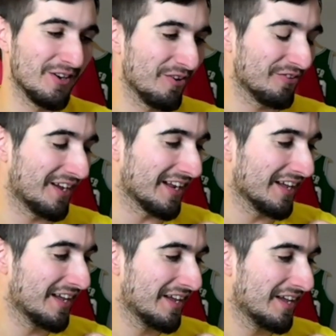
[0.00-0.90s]
I was like,
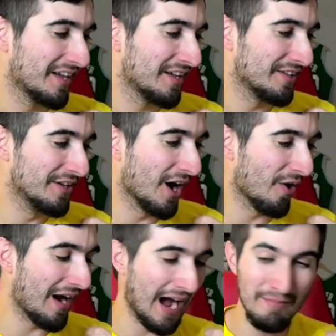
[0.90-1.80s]

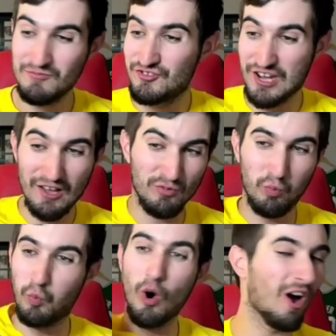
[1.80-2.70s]
yo, I'm just
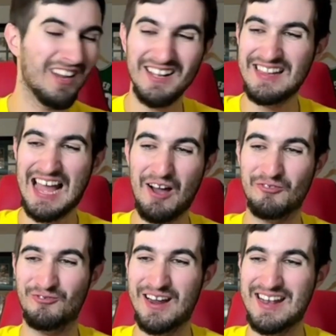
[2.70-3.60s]
walking in the
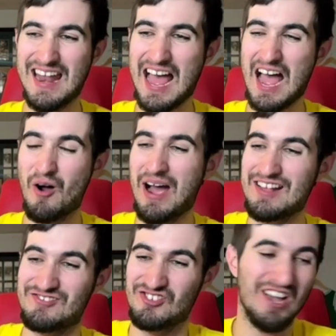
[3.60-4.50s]
house right now. I
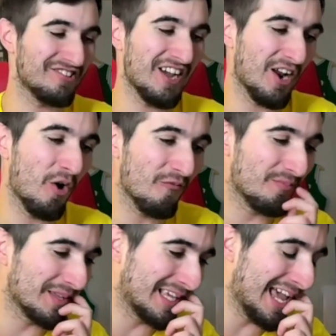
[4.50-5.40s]
just got home from
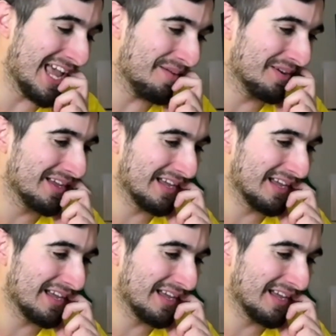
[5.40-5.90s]
the game.